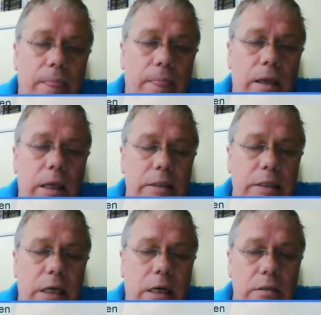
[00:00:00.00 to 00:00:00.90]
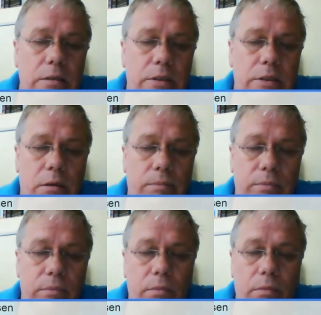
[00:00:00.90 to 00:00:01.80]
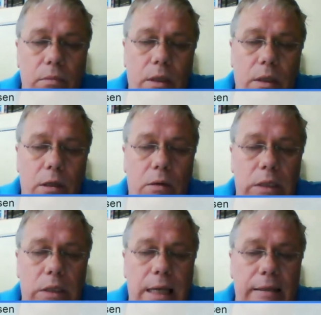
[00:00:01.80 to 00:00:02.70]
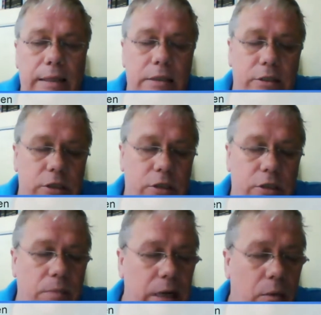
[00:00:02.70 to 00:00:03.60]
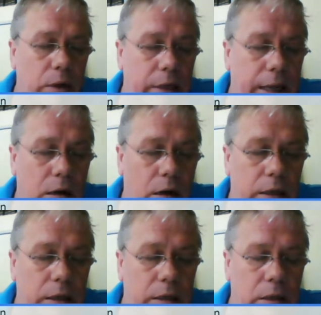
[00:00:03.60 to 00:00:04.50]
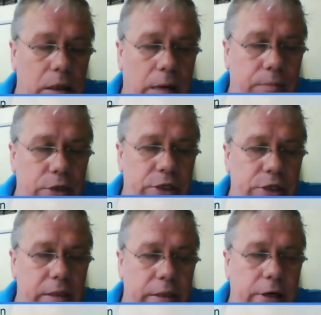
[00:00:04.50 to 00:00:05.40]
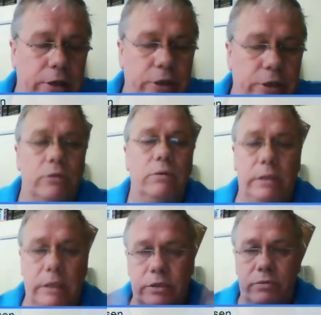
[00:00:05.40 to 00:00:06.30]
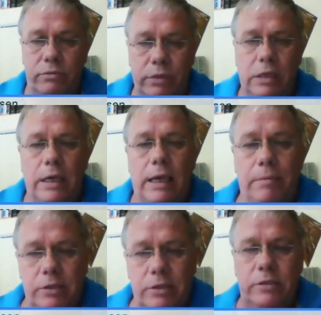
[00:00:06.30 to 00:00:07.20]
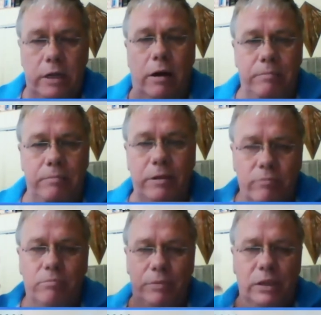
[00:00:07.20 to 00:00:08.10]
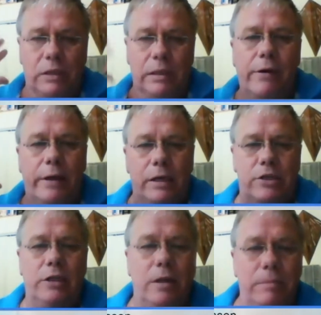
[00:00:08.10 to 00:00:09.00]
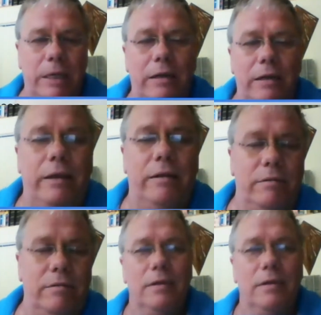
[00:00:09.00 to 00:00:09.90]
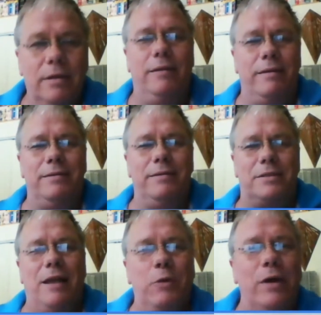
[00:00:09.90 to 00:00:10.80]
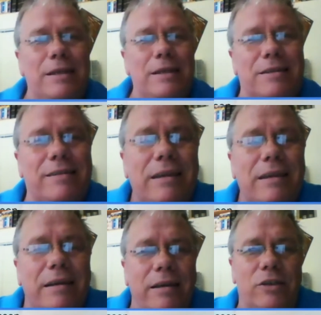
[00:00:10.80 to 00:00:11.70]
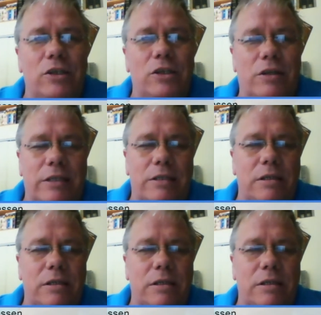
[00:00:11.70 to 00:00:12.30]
And so, you know, with that, that's just something I wanted to add on, and I appreciate, Darren, you doing this recap, because, you know, I've been delirious, you know what I mean, and sideways, and it's just great to